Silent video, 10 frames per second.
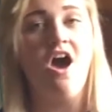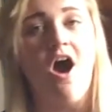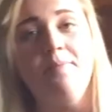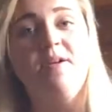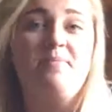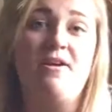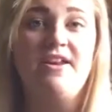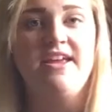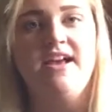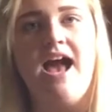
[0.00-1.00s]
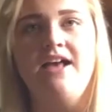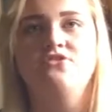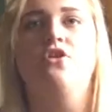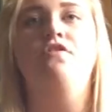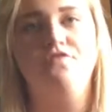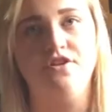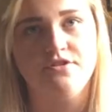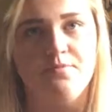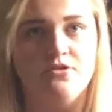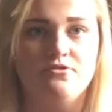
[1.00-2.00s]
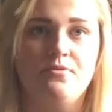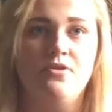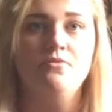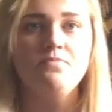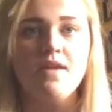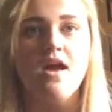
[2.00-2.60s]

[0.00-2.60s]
I'll be uploading as often as possible.